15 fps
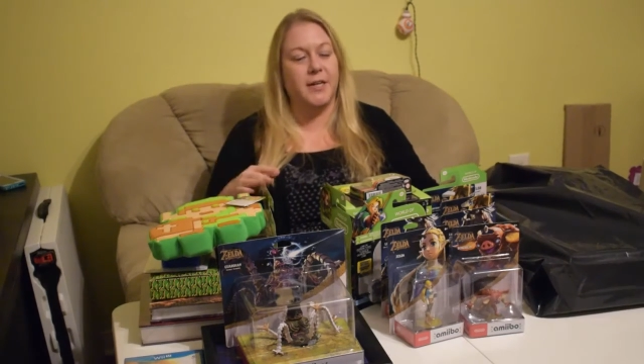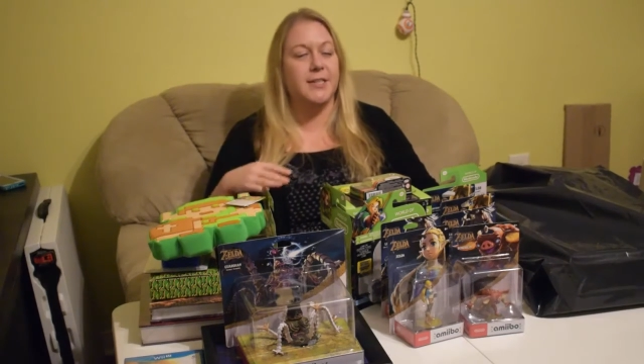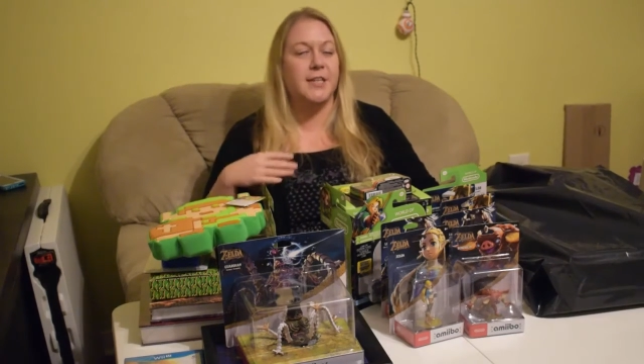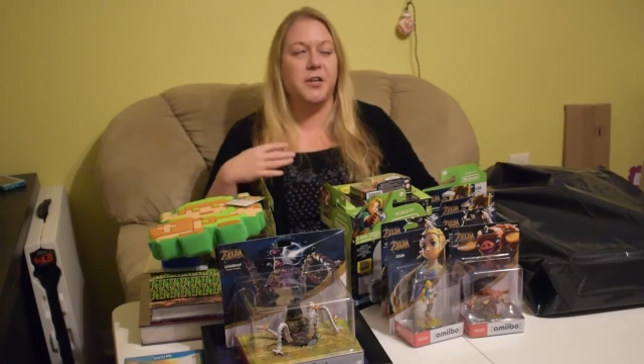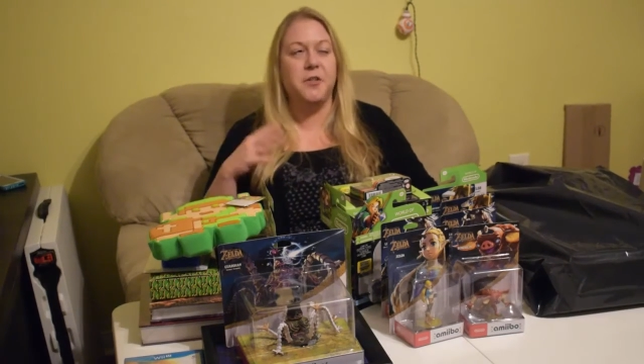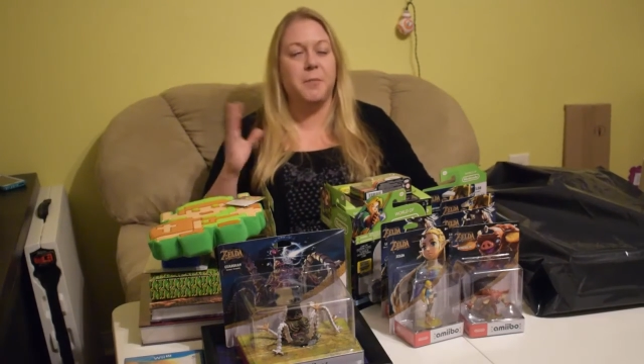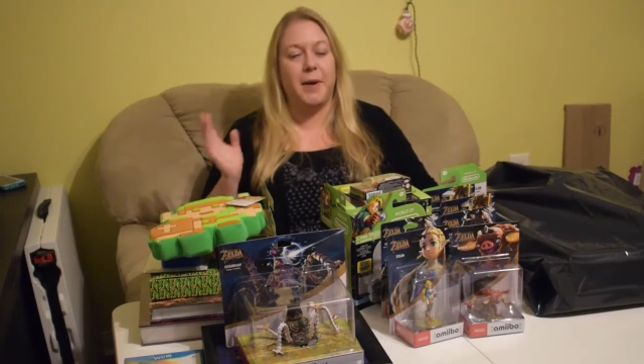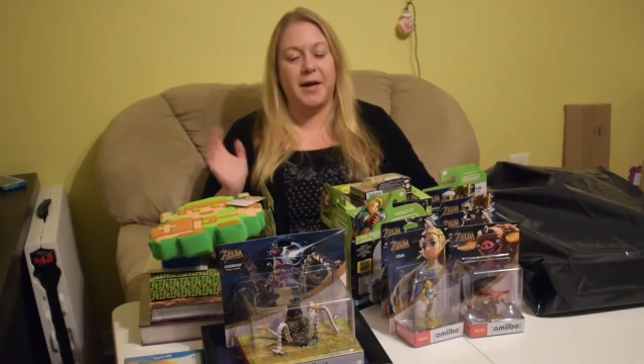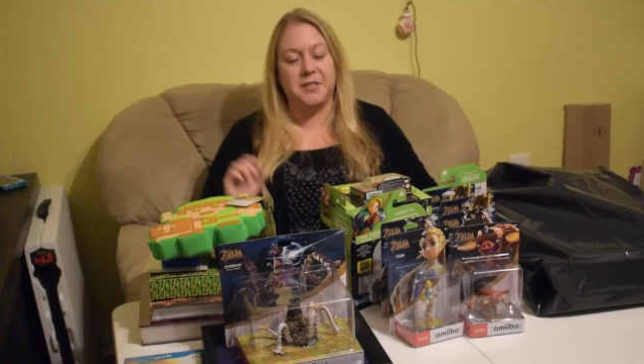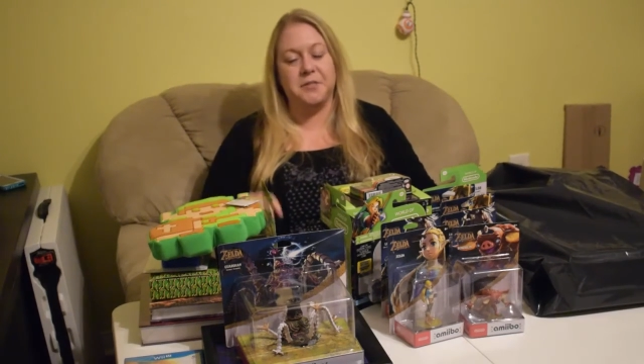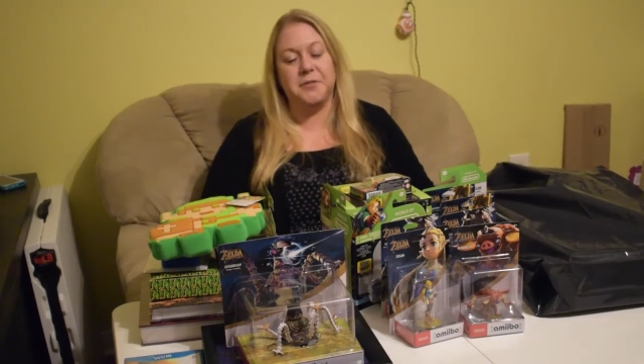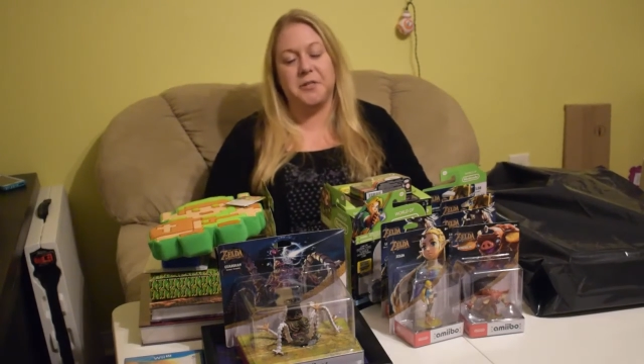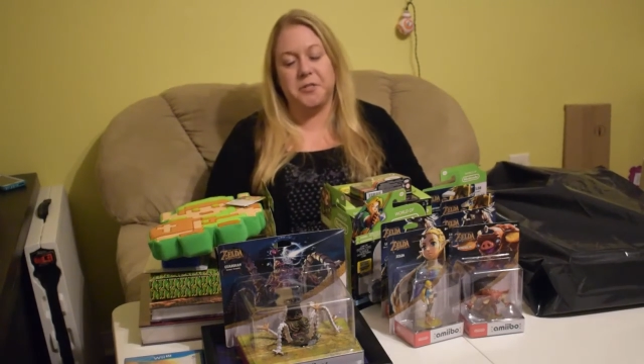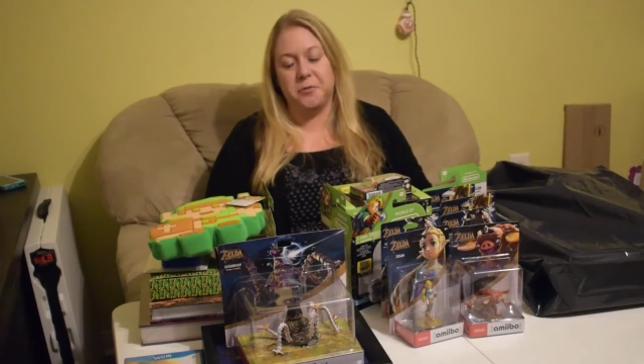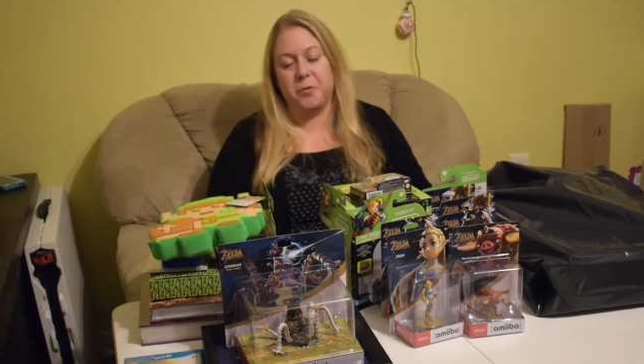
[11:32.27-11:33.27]
because I knew the Master
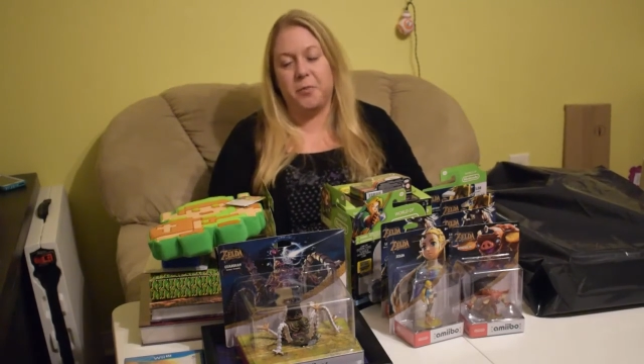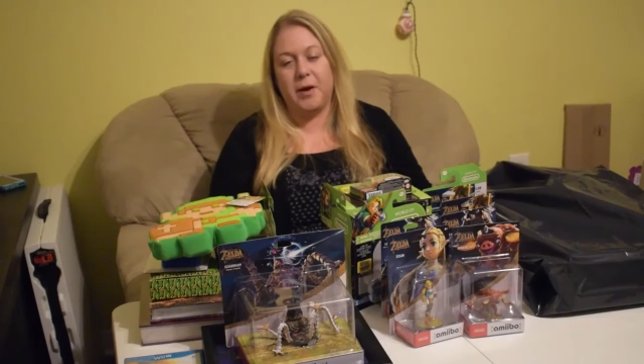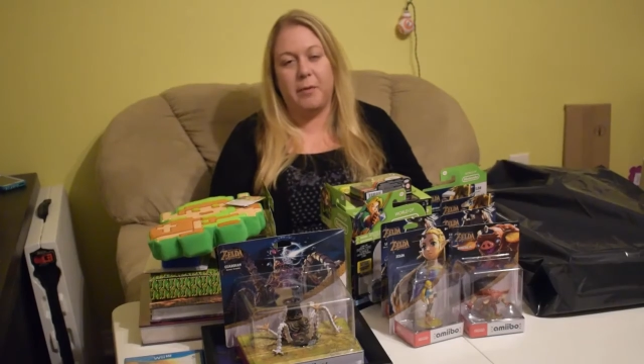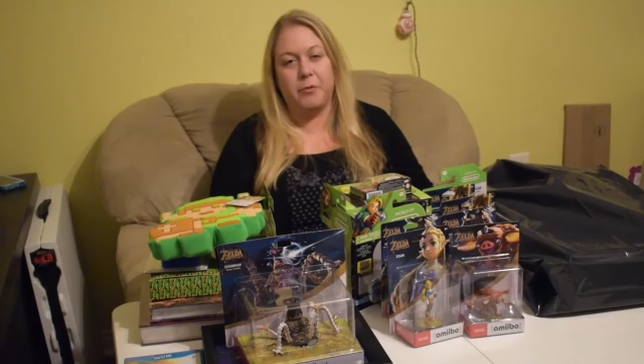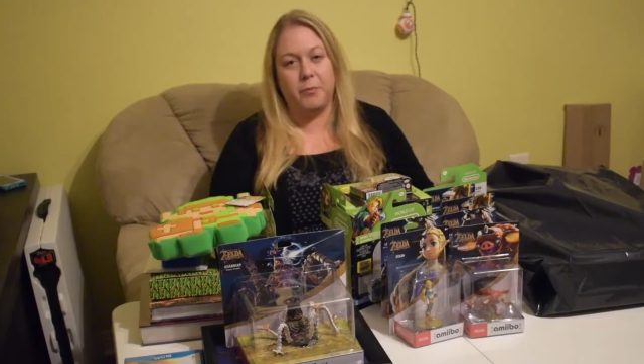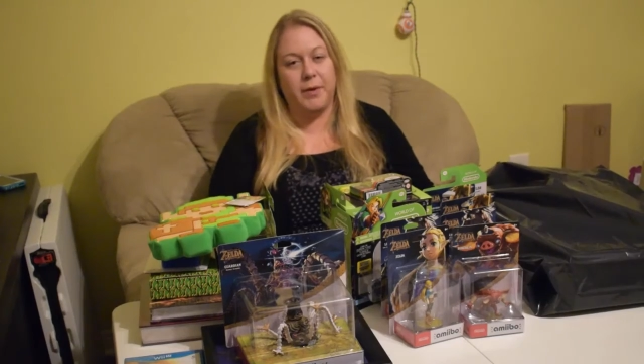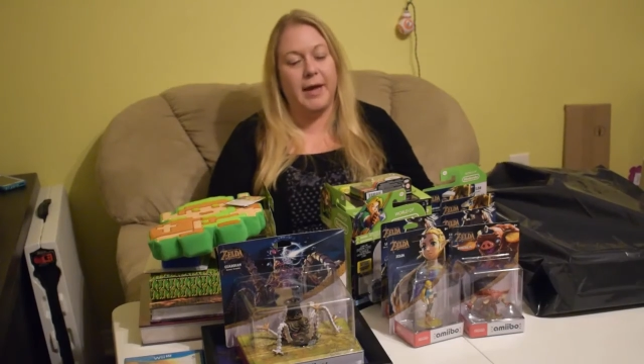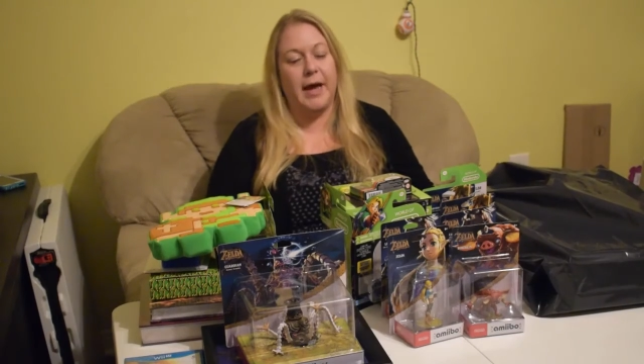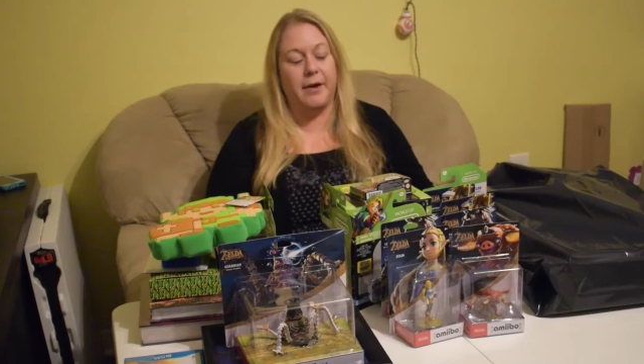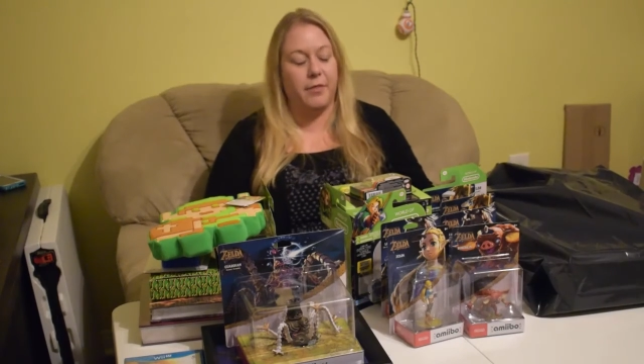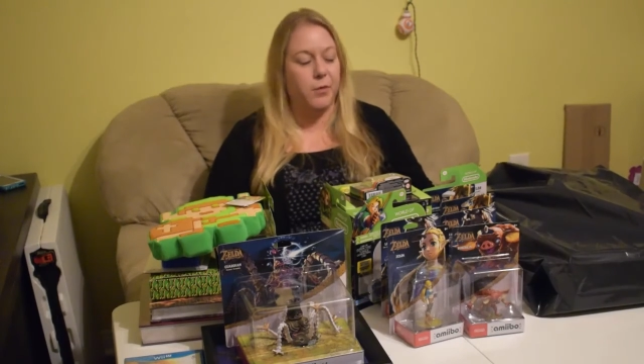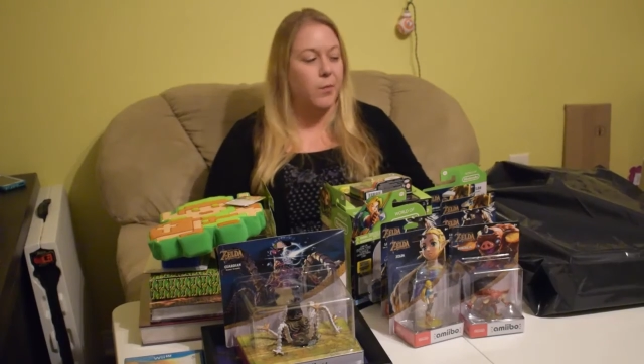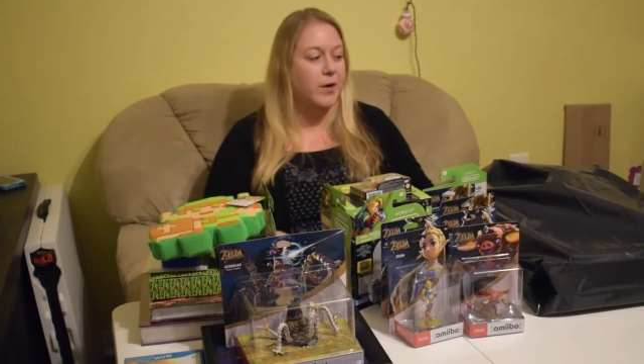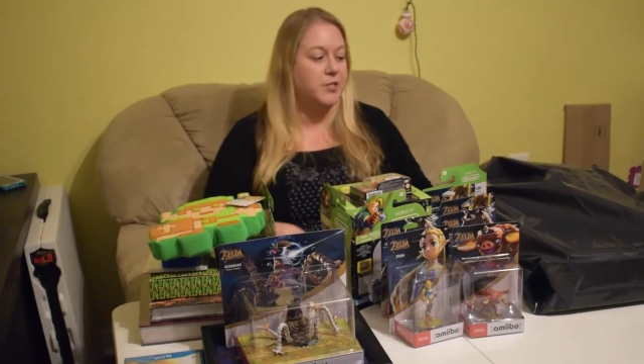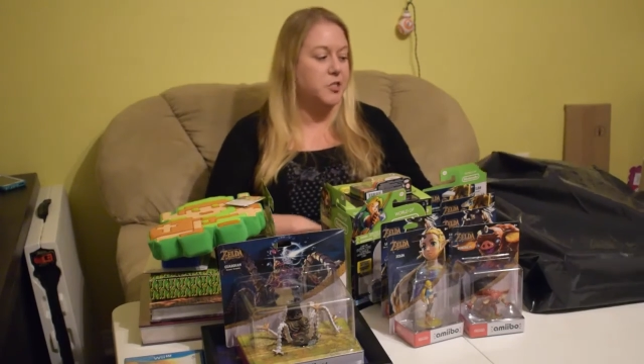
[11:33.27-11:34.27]
Edition would probably be out of
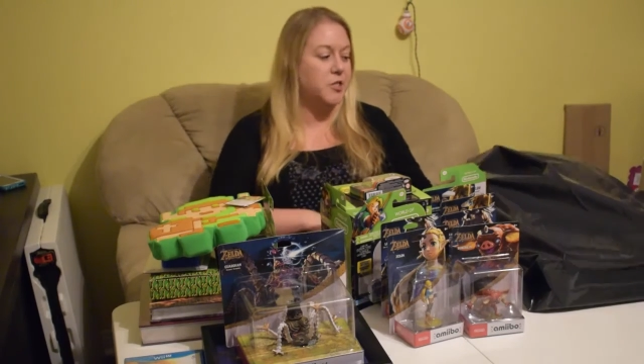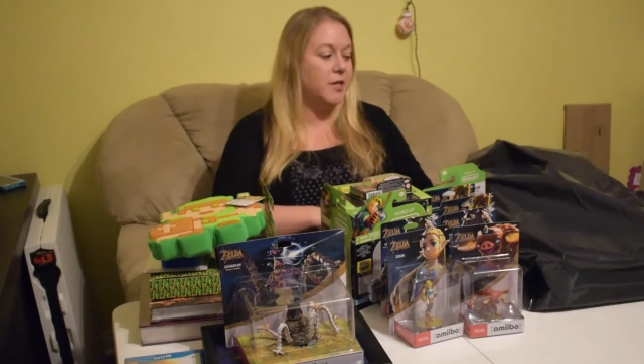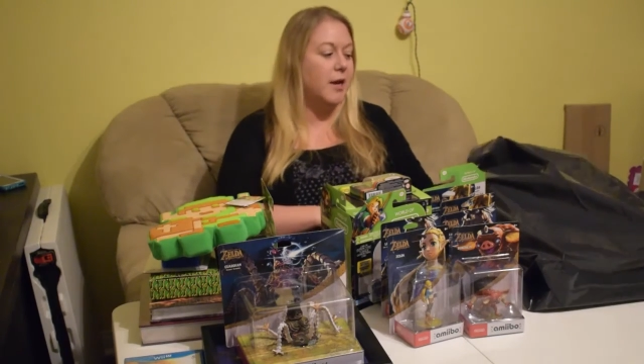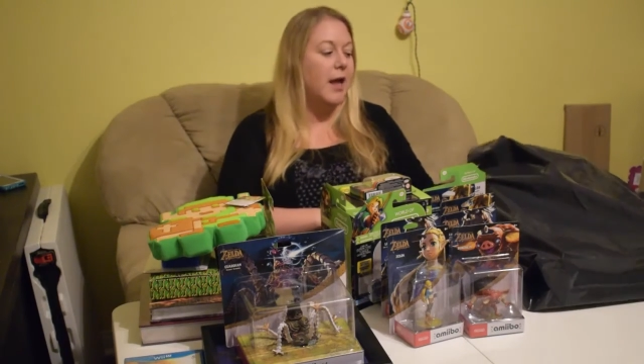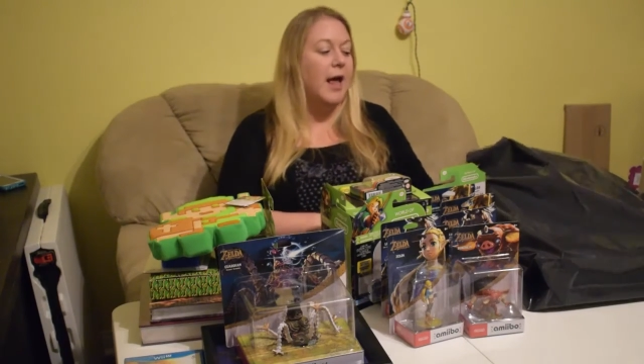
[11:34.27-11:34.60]
the question.